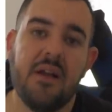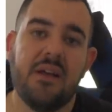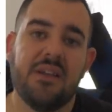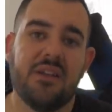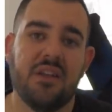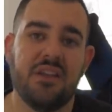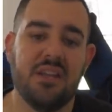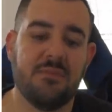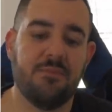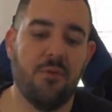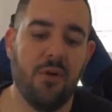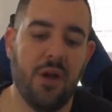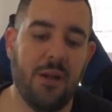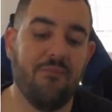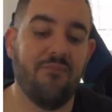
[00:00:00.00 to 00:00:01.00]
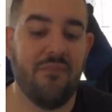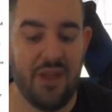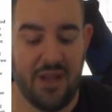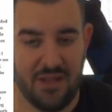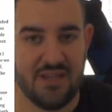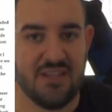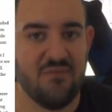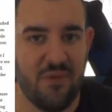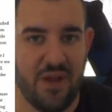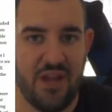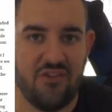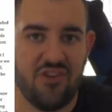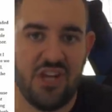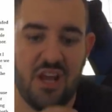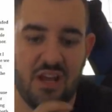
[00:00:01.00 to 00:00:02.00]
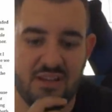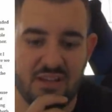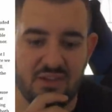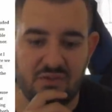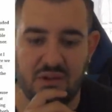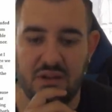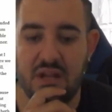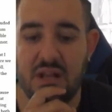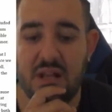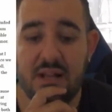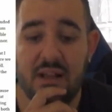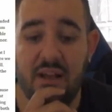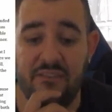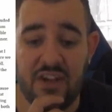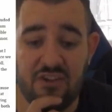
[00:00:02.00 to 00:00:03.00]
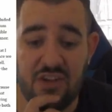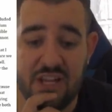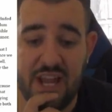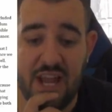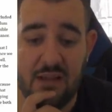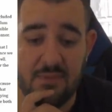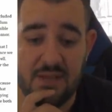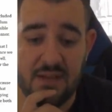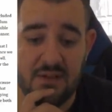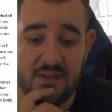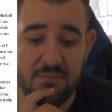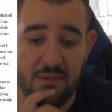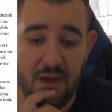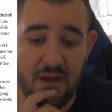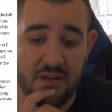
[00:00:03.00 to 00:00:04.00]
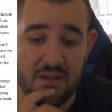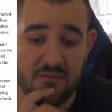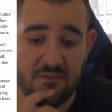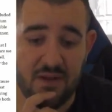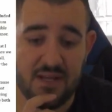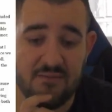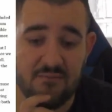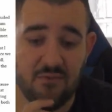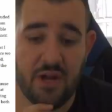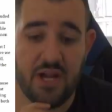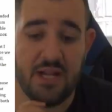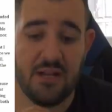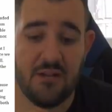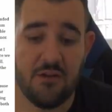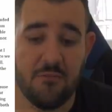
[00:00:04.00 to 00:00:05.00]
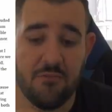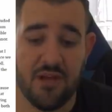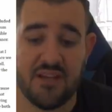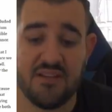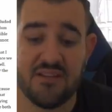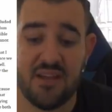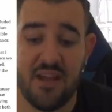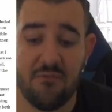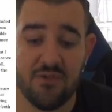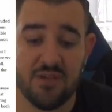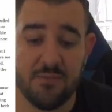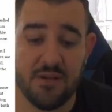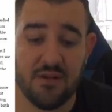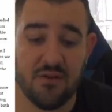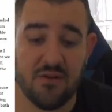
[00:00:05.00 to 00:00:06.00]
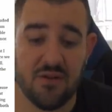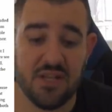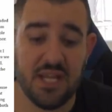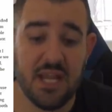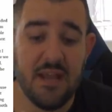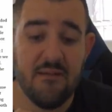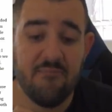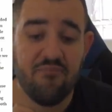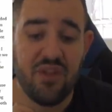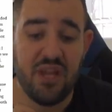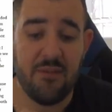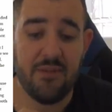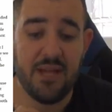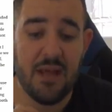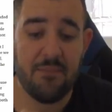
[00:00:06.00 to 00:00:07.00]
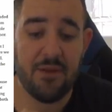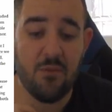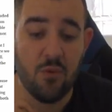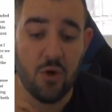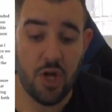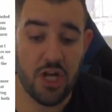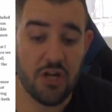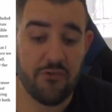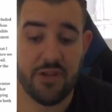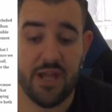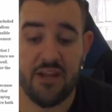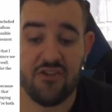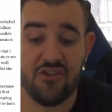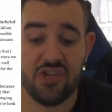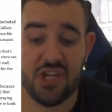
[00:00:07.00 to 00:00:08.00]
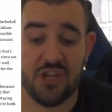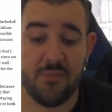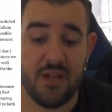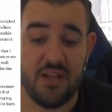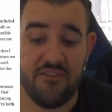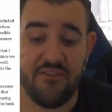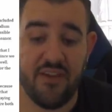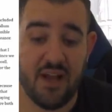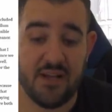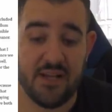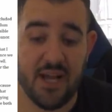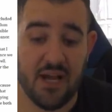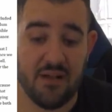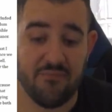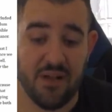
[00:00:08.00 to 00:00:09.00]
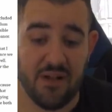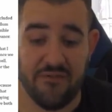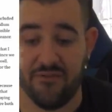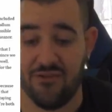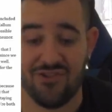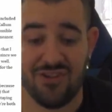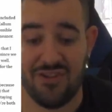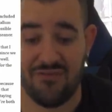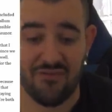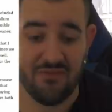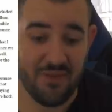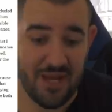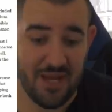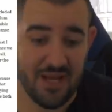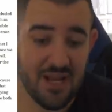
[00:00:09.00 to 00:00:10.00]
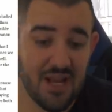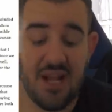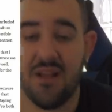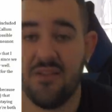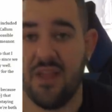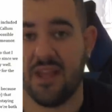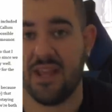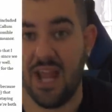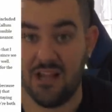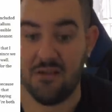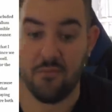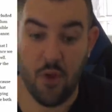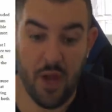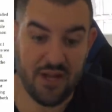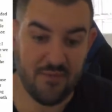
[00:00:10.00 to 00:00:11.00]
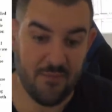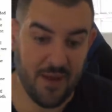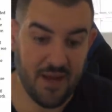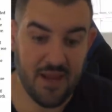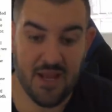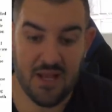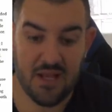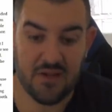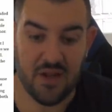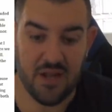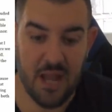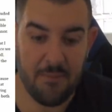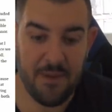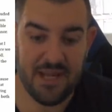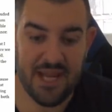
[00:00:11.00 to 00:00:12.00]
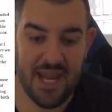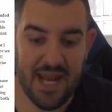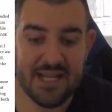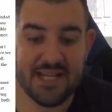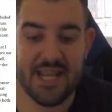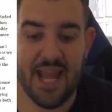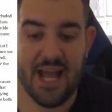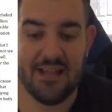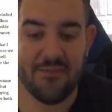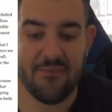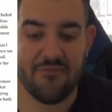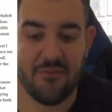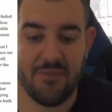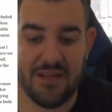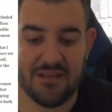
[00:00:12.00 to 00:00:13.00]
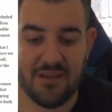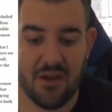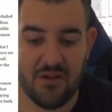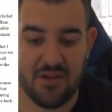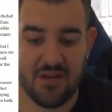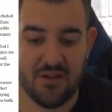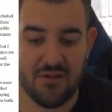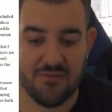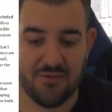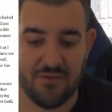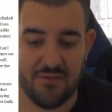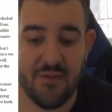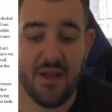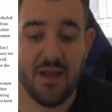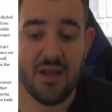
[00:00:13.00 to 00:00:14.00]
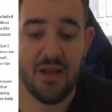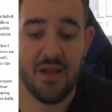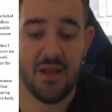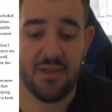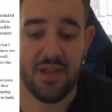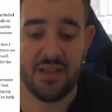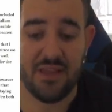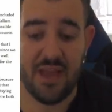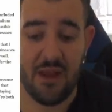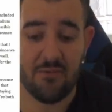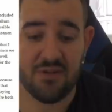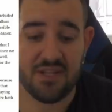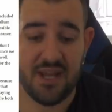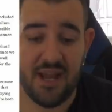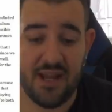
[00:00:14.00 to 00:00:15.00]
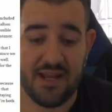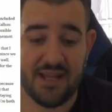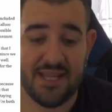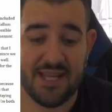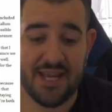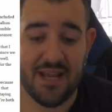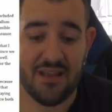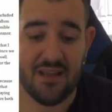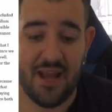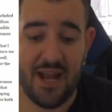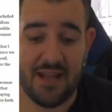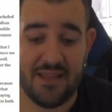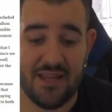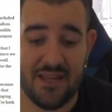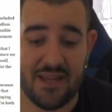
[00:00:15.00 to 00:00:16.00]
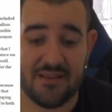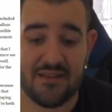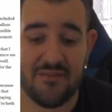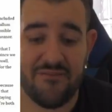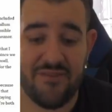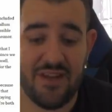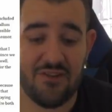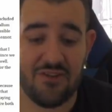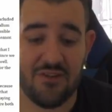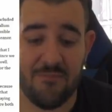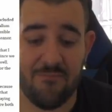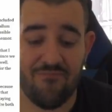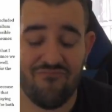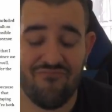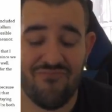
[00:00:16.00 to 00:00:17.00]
So at this point, and this is where she goes into it, eventually Callum tells Mo that the reason why he needed a new place to stay was because him and Nappy were in a relationship, and he found out, unfortunately through me, that Callum liked me. So Nappy kicked Callum from his hotel room that they were staying in together at their next convention.